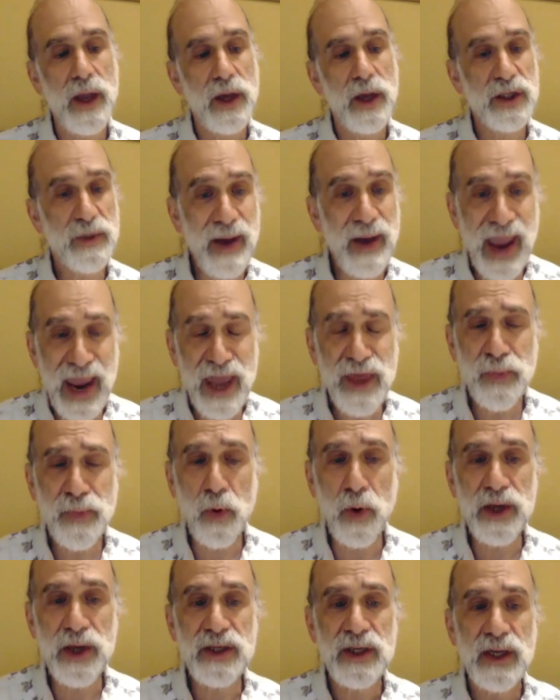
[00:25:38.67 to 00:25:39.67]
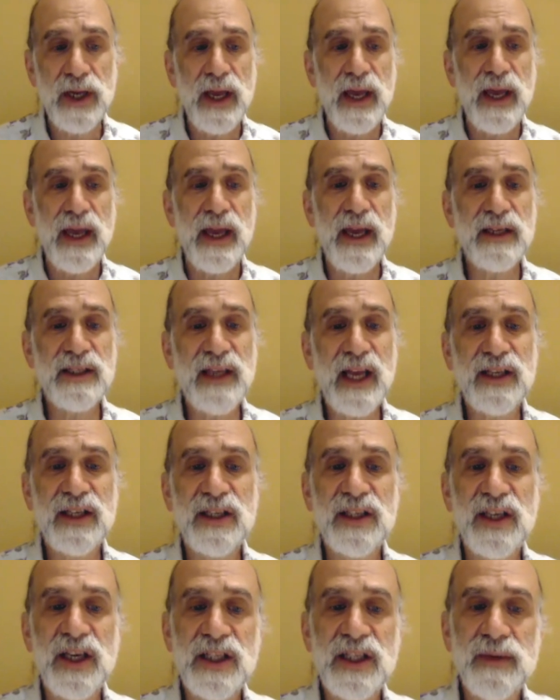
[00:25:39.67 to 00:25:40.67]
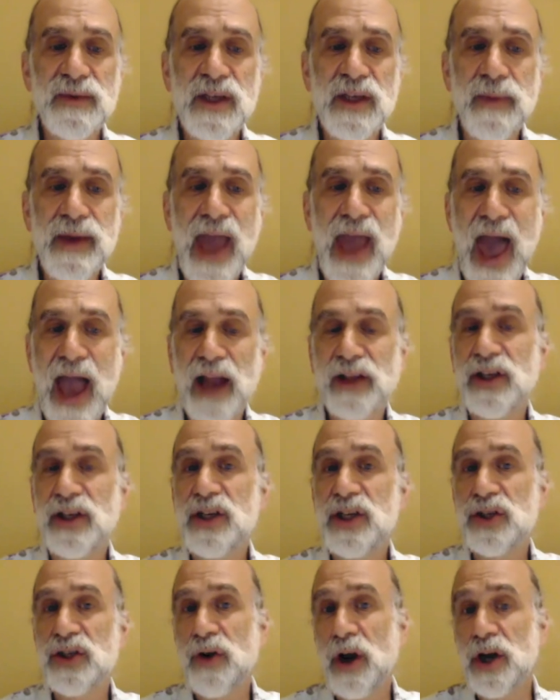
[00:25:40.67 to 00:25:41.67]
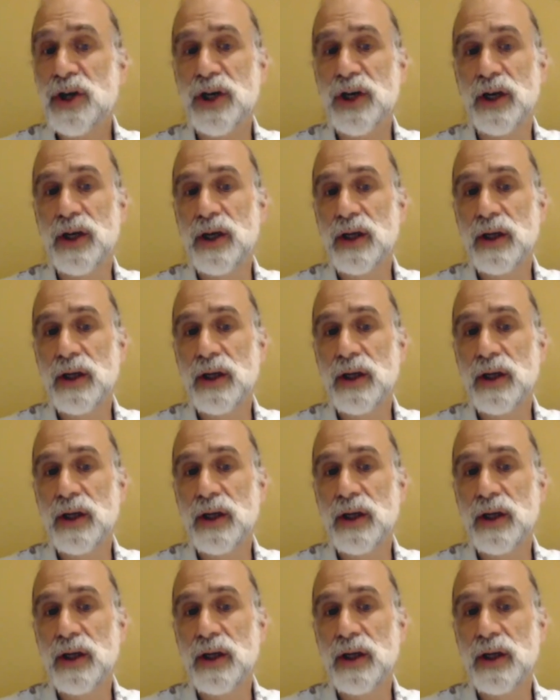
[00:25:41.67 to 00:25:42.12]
So, my eighth point is that systems can be hacked to destruction.